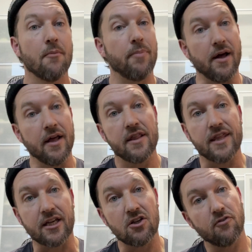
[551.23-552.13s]
But
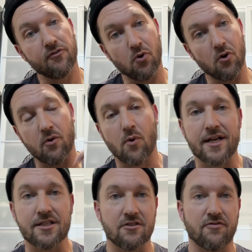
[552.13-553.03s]
thank you for
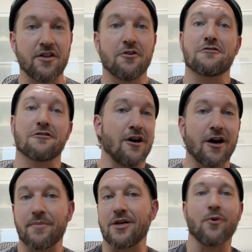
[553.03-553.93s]
watching this video. This was
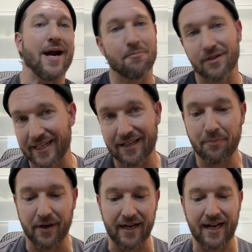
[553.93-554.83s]
long, me rambling,
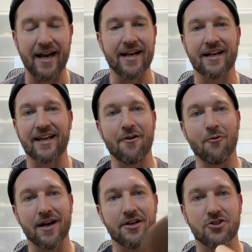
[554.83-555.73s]
but I kind of, again,
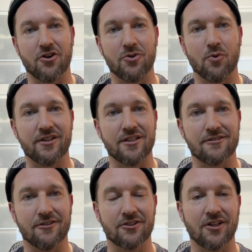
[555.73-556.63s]
wanted to show you what
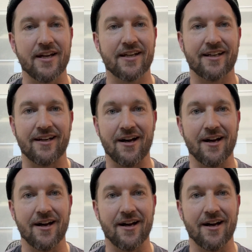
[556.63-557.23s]
these look like.